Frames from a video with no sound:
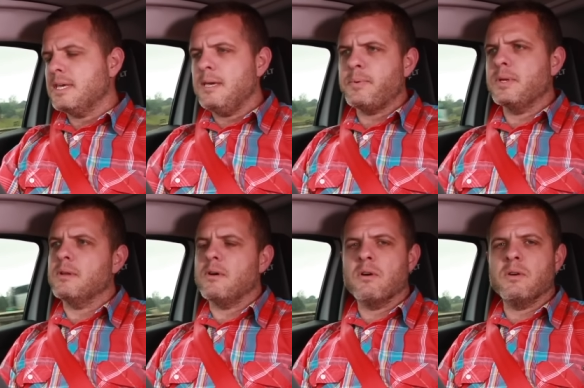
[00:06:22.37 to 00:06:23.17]
Keep
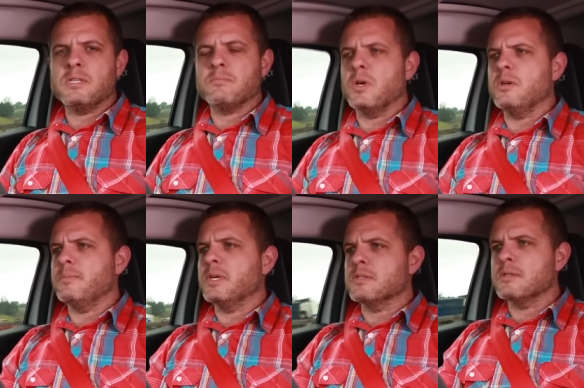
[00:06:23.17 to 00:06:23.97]
it in RS
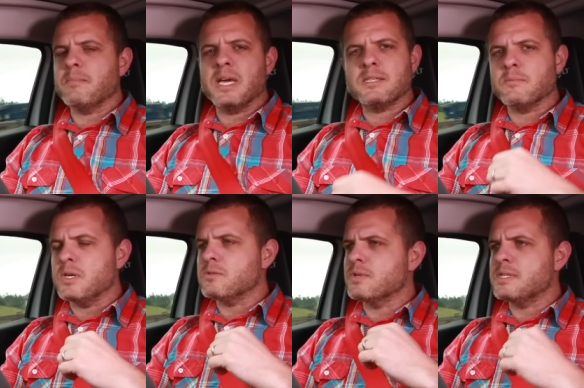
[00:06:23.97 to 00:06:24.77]
mode because it makes
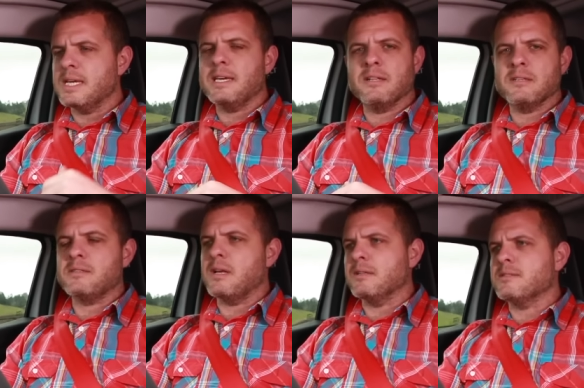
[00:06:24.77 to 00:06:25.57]
the most
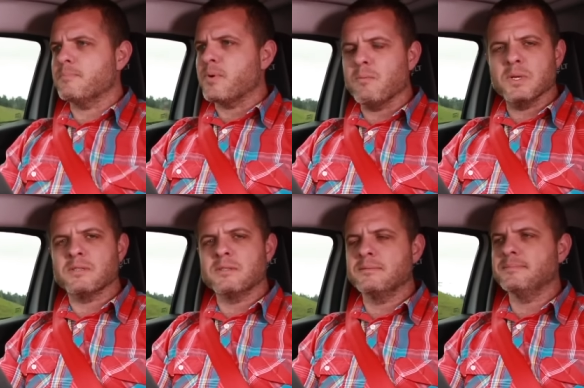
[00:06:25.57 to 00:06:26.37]
ridiculous sounds, I
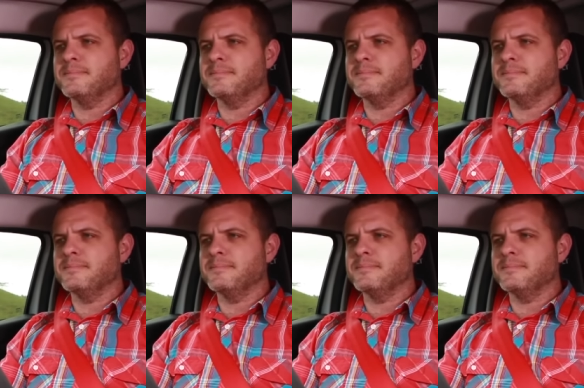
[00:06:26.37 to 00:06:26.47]
promise.